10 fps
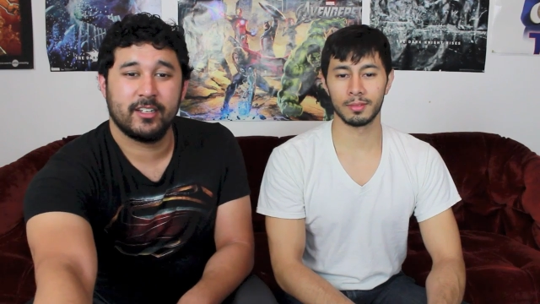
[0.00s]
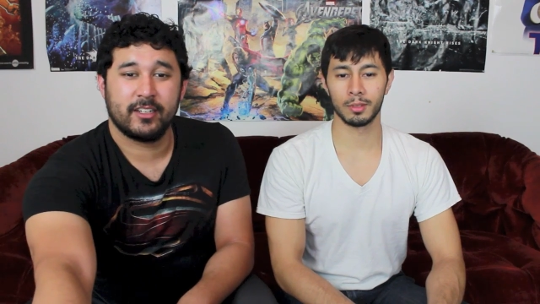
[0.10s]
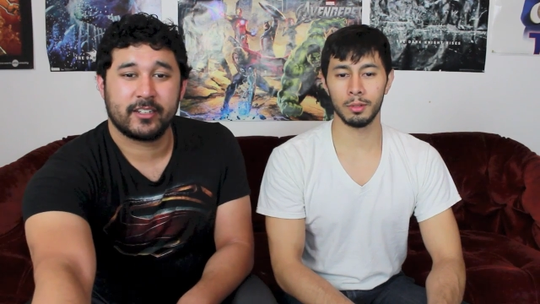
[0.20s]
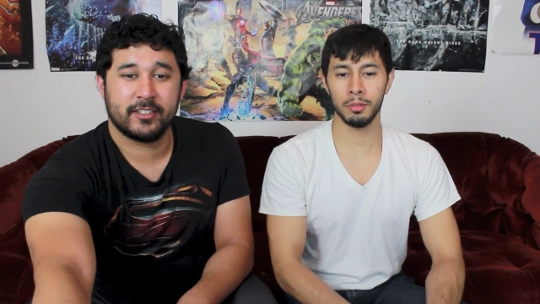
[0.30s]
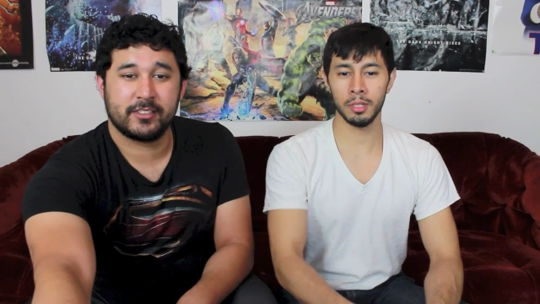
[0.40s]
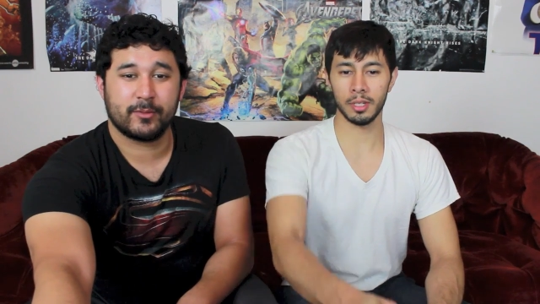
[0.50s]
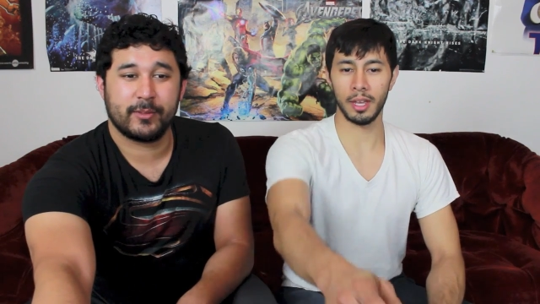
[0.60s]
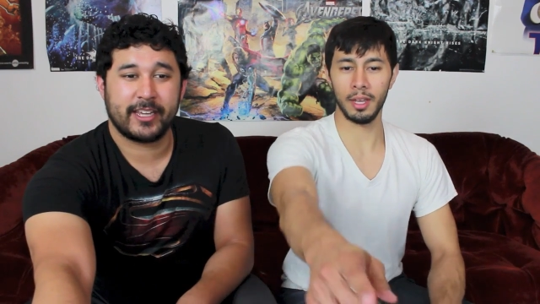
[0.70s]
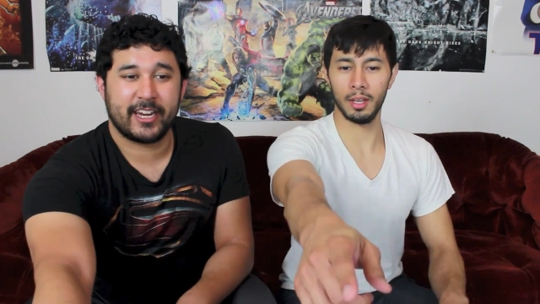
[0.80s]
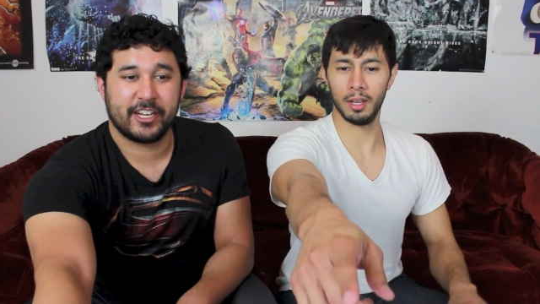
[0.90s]
Speaker 1: Because we
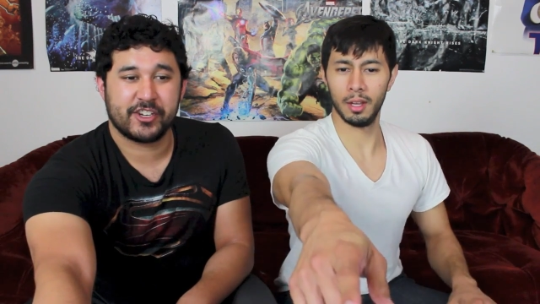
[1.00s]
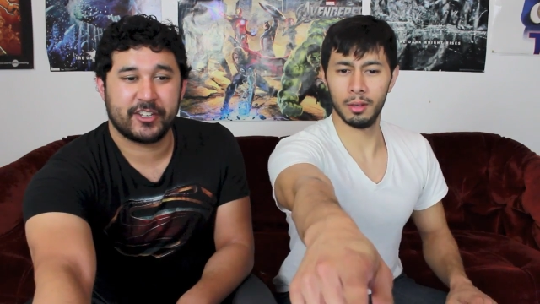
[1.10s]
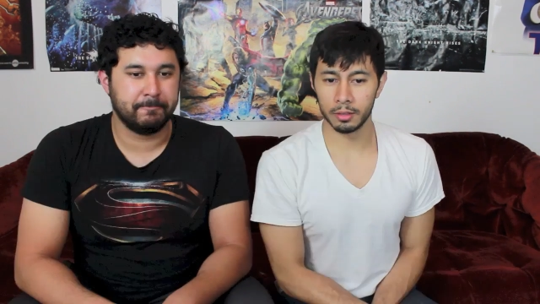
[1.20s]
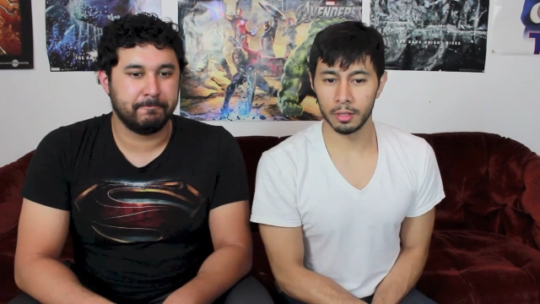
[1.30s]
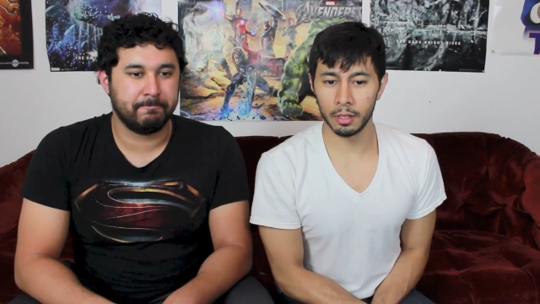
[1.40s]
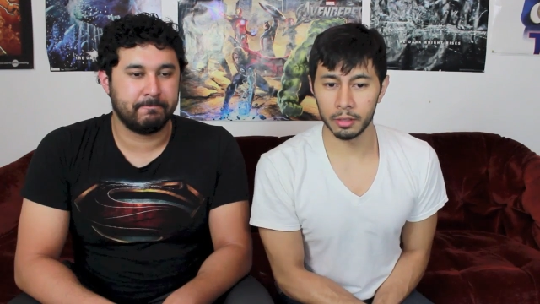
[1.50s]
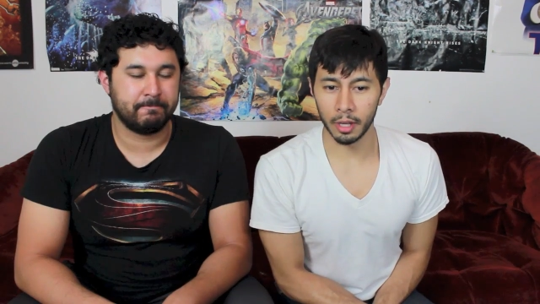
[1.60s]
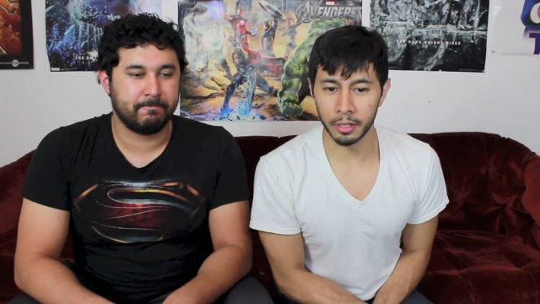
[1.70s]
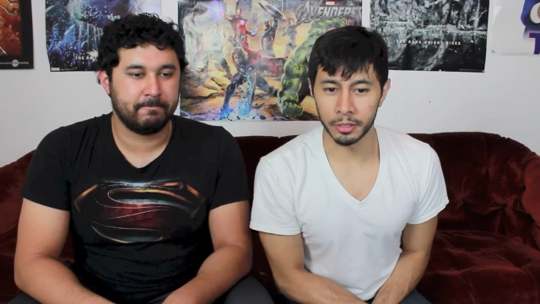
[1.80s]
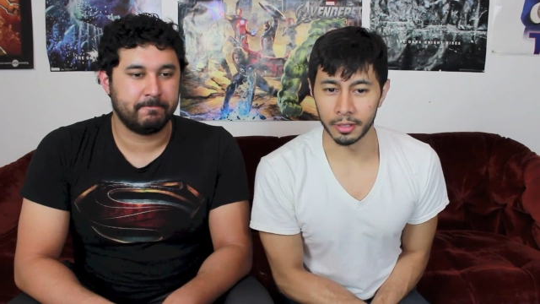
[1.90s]
get each other. Donald
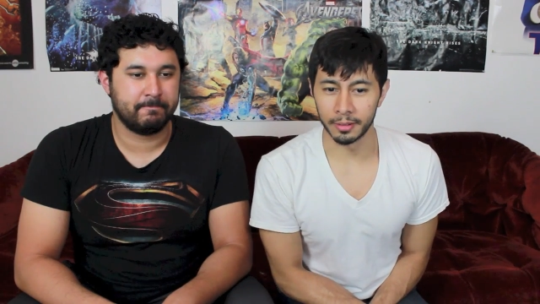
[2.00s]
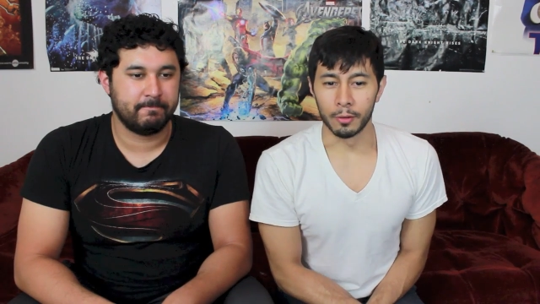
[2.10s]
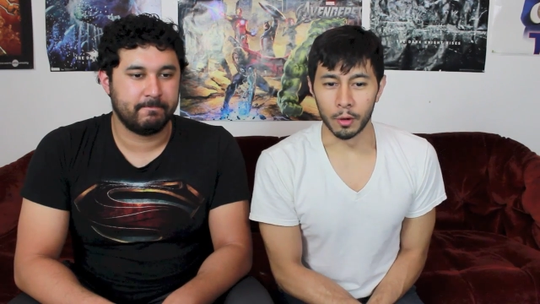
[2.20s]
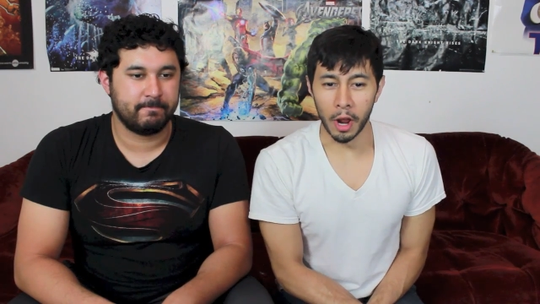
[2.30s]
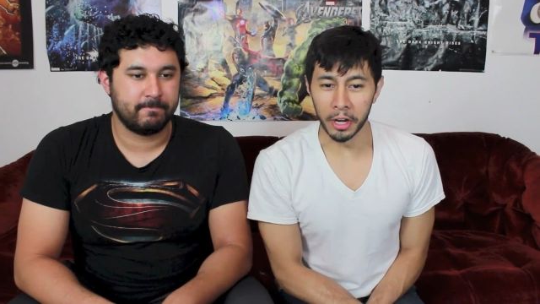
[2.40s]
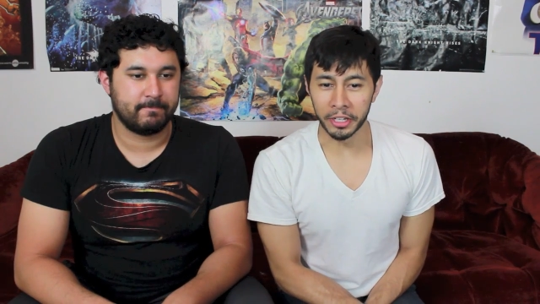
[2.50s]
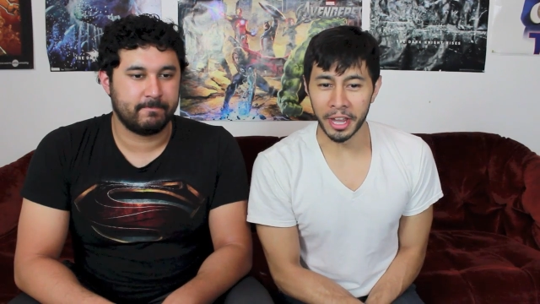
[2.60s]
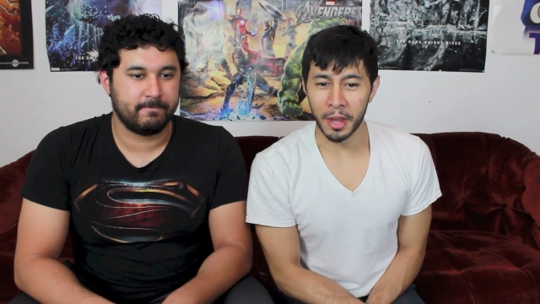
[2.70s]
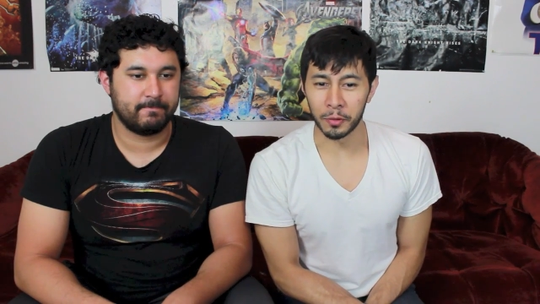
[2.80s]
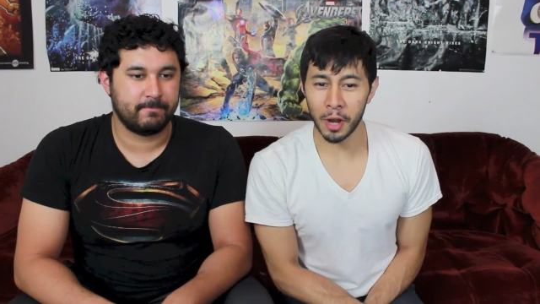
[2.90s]
Hunter. Veronica
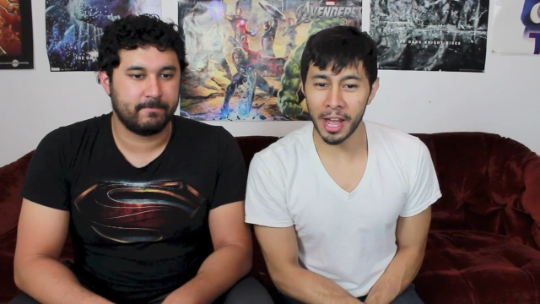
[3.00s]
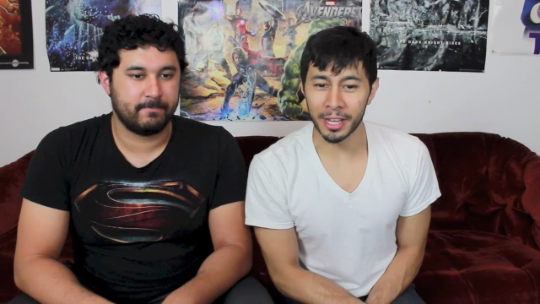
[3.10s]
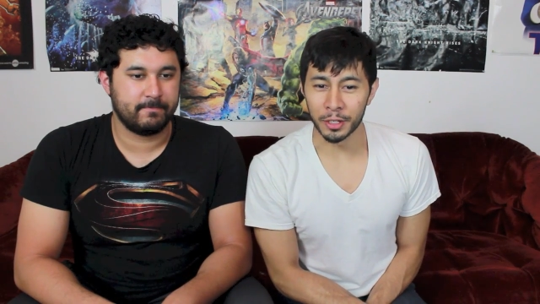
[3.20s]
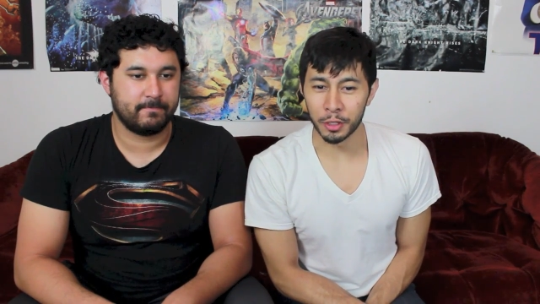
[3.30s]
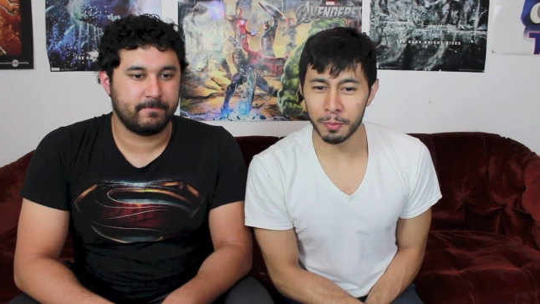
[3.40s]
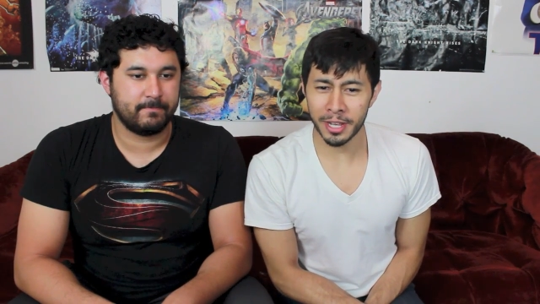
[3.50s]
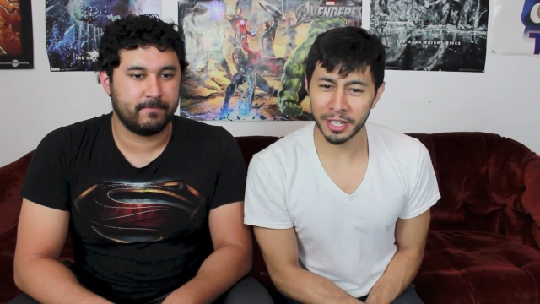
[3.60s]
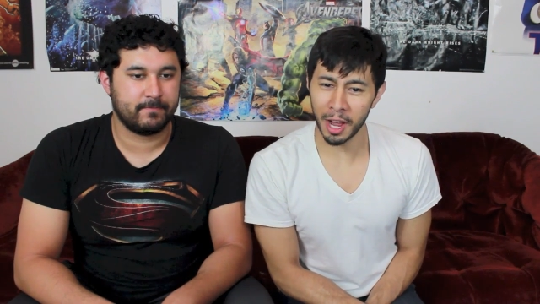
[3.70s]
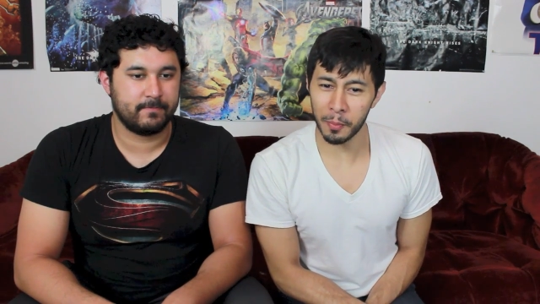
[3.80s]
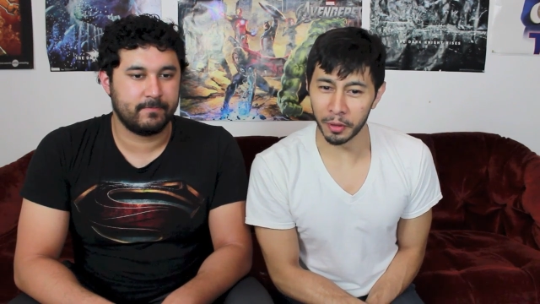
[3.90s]
and Ryan should be a
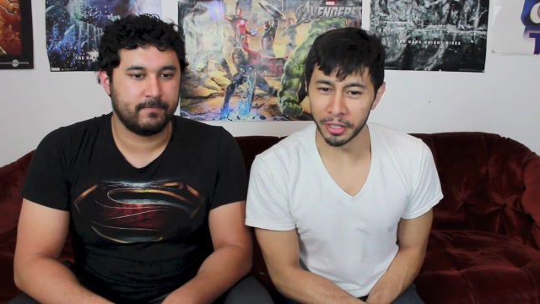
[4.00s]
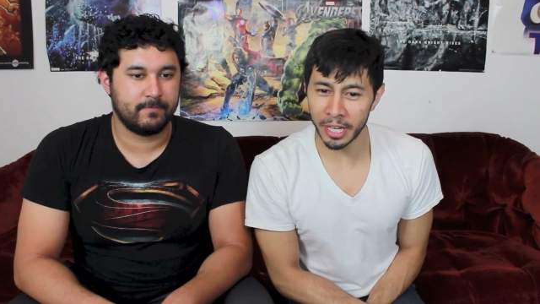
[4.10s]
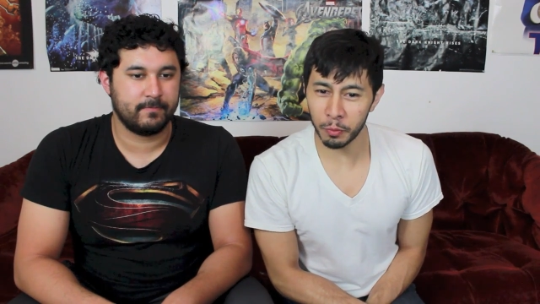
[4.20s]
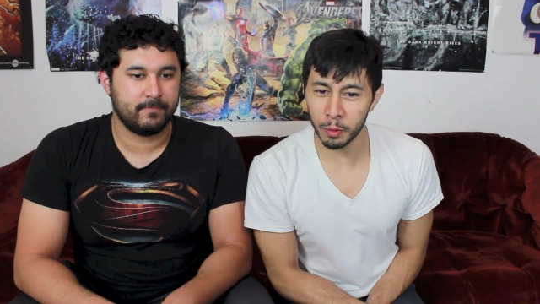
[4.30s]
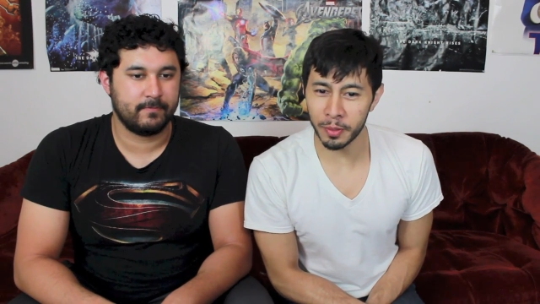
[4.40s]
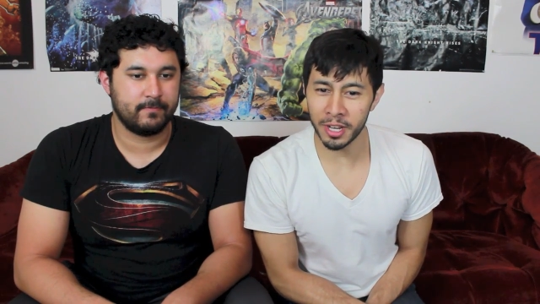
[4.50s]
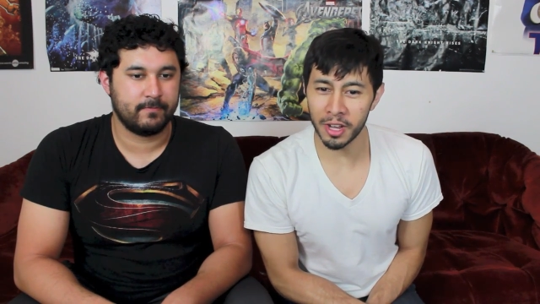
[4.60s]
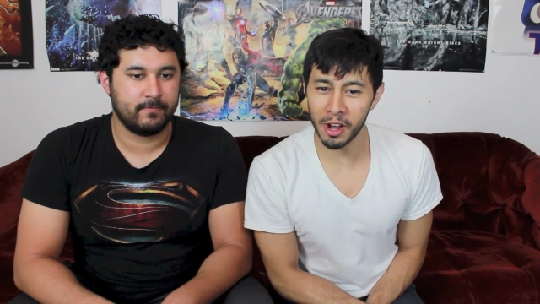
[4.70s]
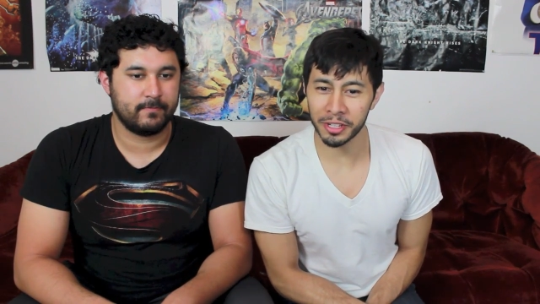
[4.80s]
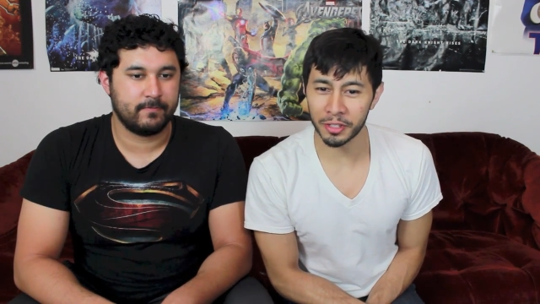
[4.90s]
couple. It would be
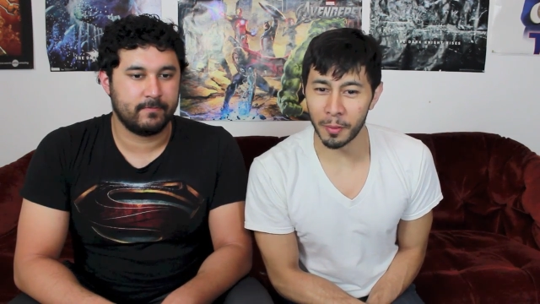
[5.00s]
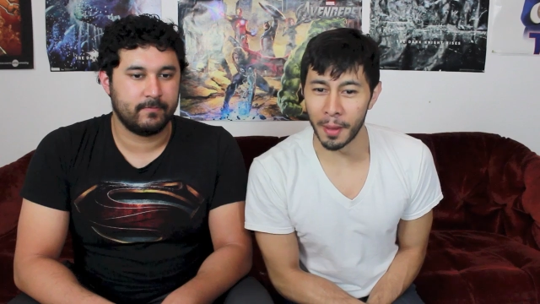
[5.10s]
awesome.